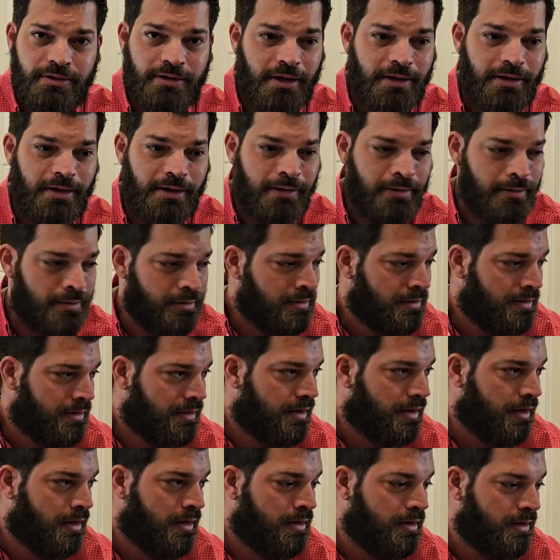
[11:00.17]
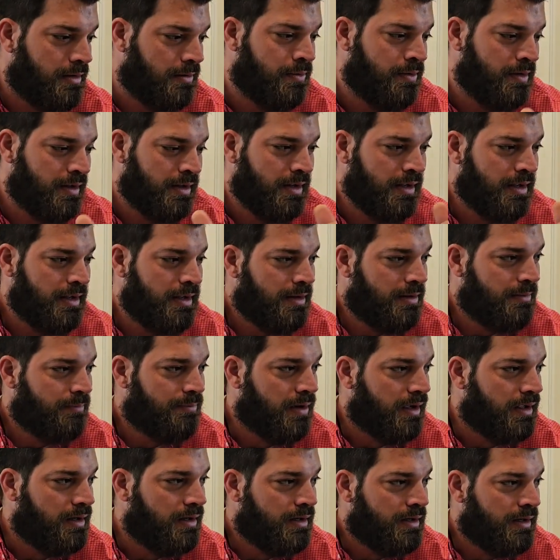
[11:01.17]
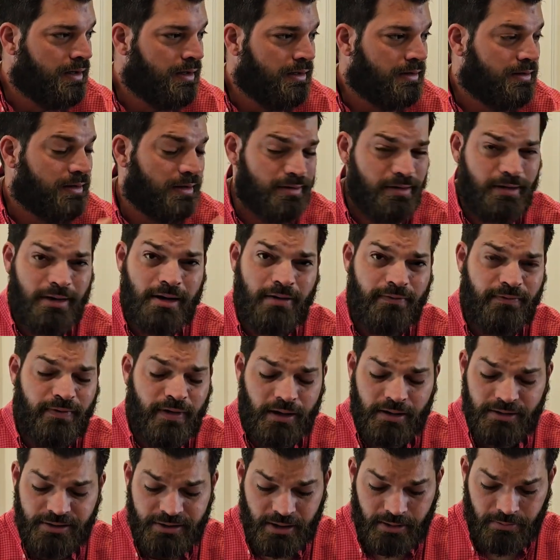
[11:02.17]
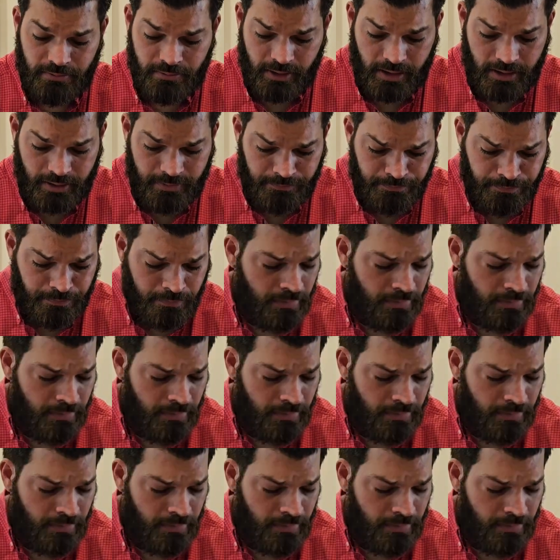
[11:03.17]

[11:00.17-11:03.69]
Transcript: they did, but because they're not very cheap, right?